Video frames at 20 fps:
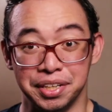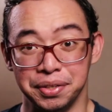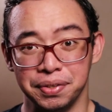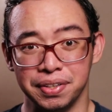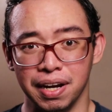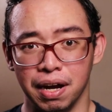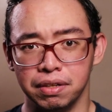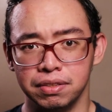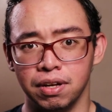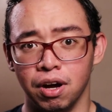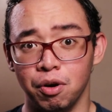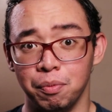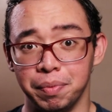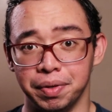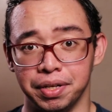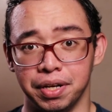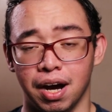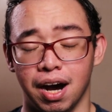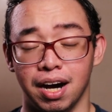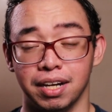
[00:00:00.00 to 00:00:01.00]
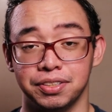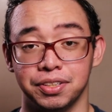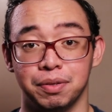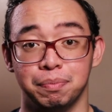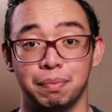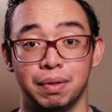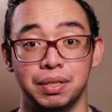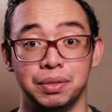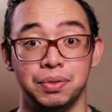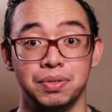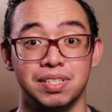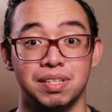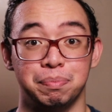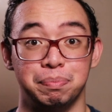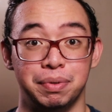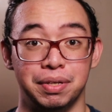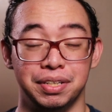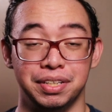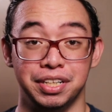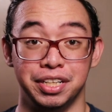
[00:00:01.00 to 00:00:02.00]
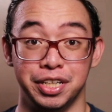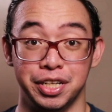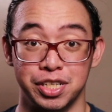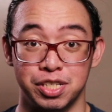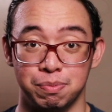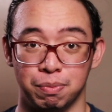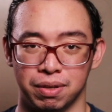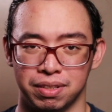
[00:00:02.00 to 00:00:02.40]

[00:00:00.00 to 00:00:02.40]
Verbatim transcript: Can you count how many hot air balloons appeared in this